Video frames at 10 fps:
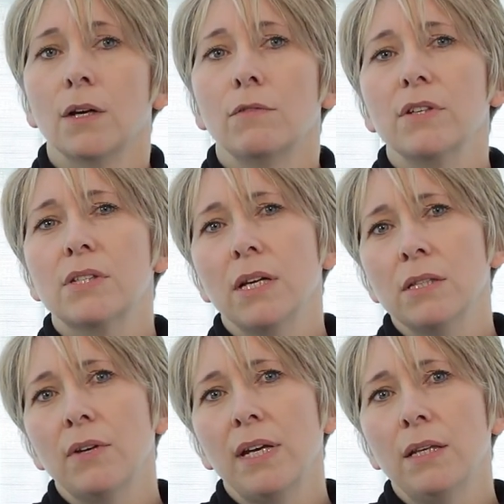Return
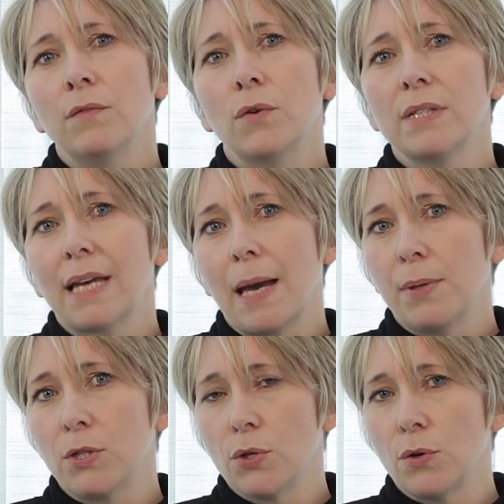to Invoice Gap
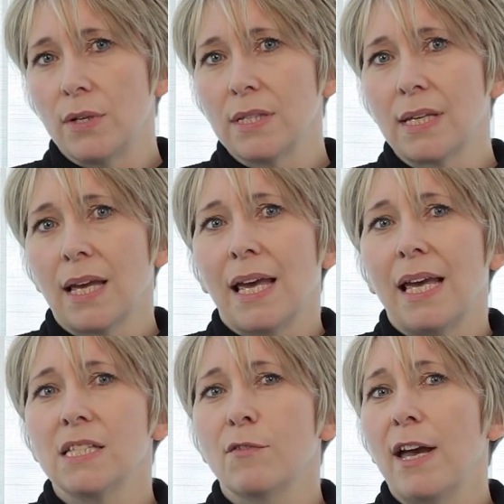Insurance
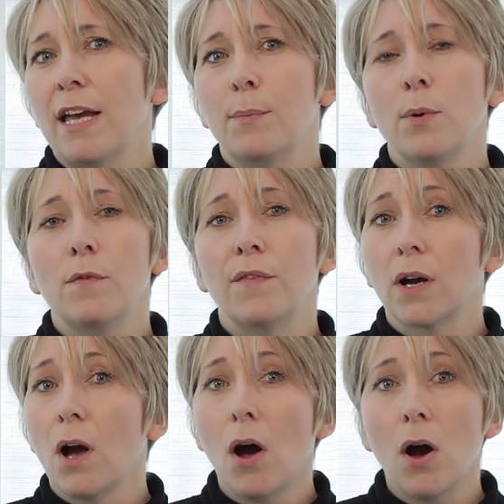is available for
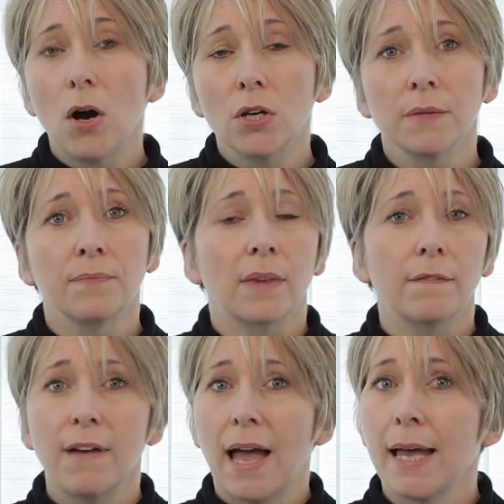cars,
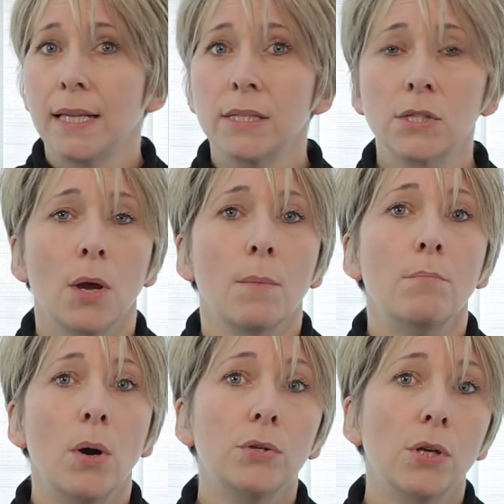vans,
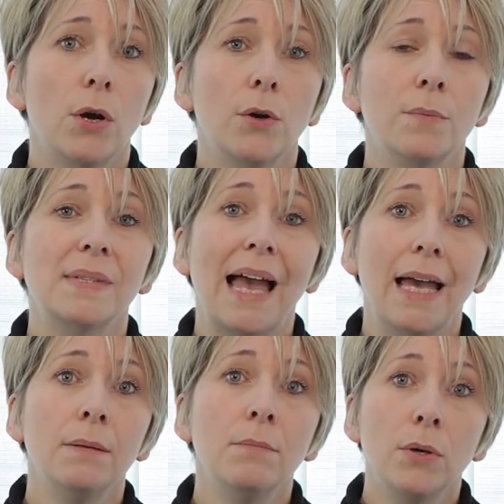motorhomes
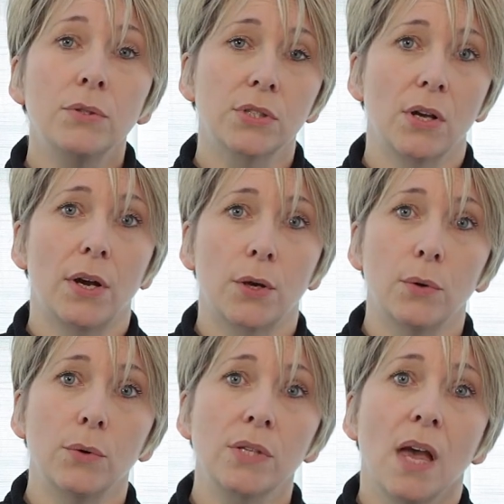and
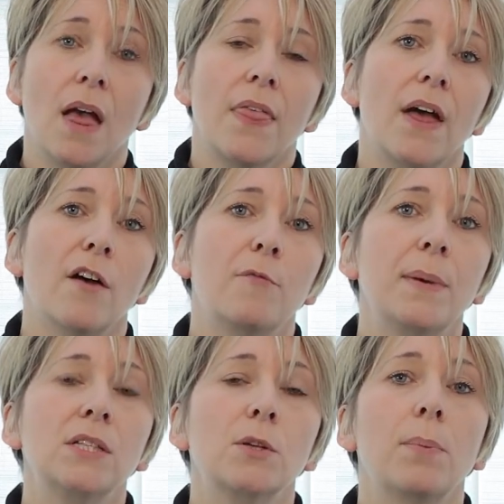motorcycles that have
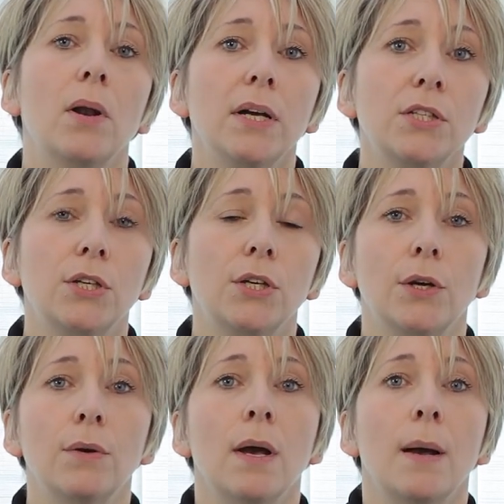been supplied to
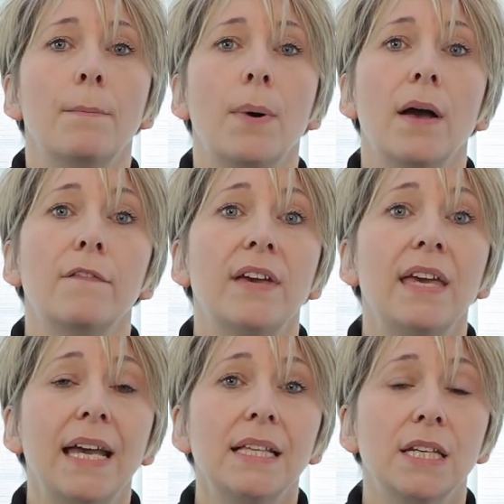you by a
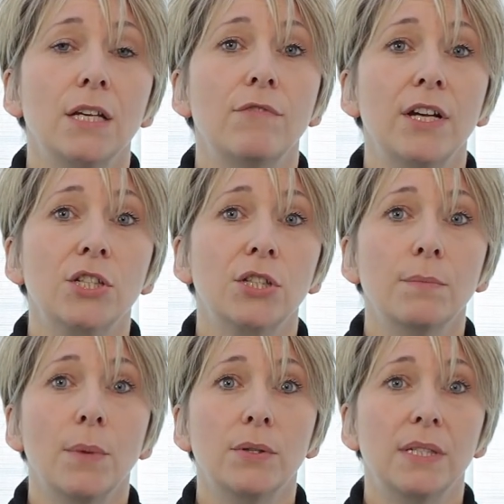VAT registered
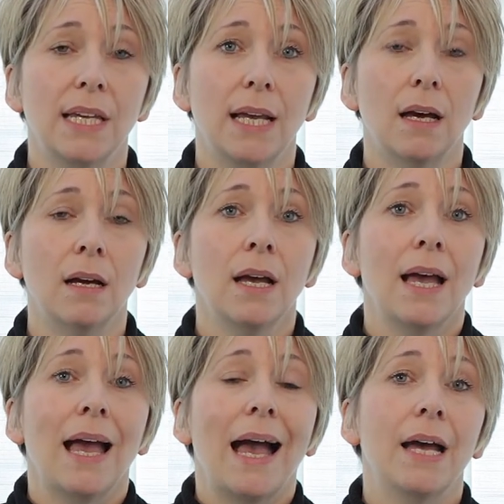motor dealer
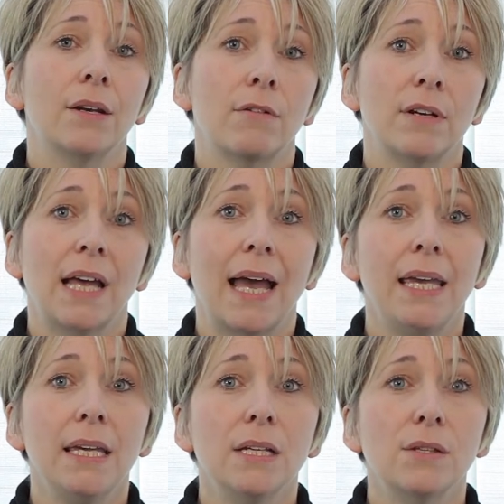and are under
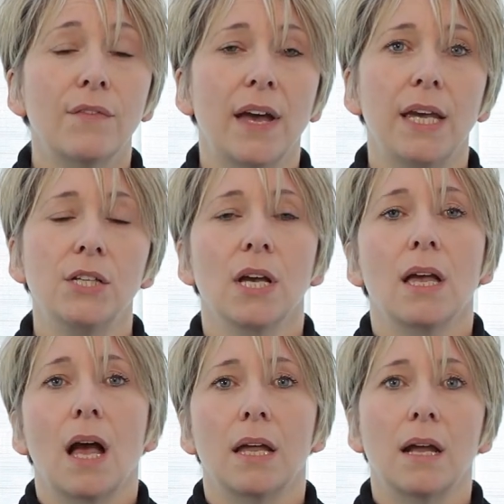8 years of age
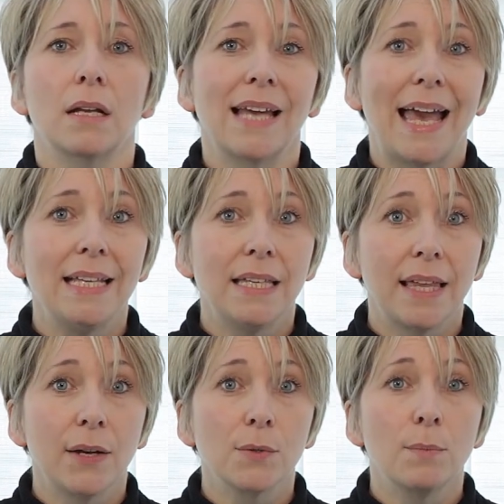and under
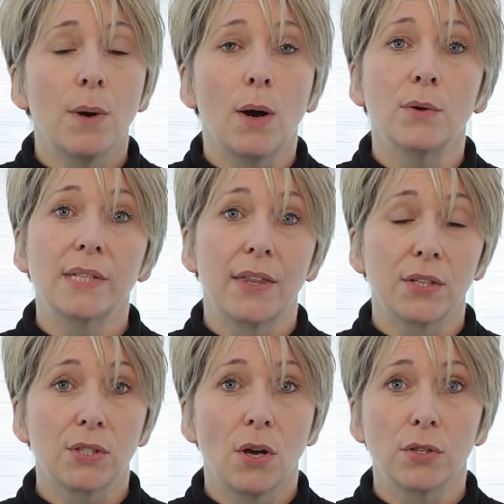80,000 miles at the
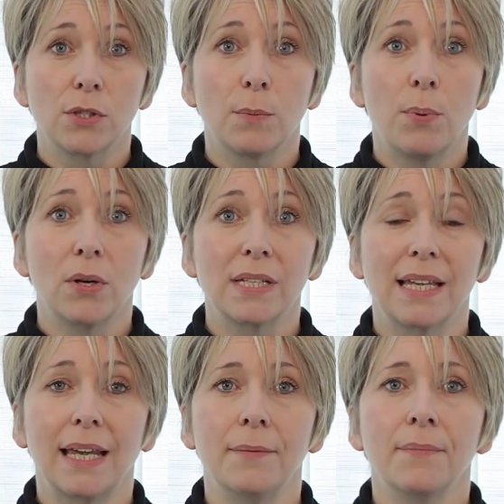start of the
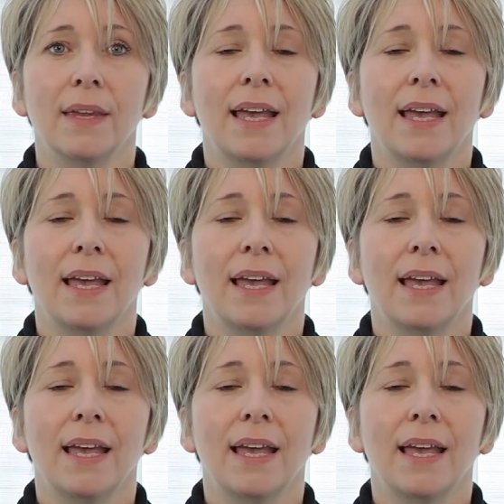policy.